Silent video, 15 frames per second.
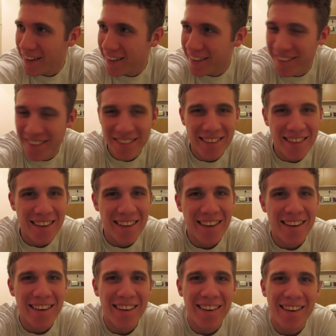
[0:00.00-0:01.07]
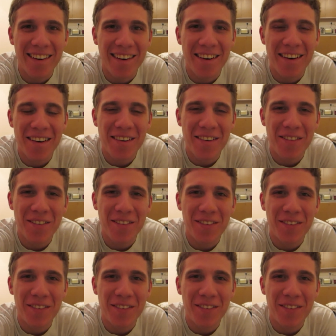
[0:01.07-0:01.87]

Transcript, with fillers: And uh,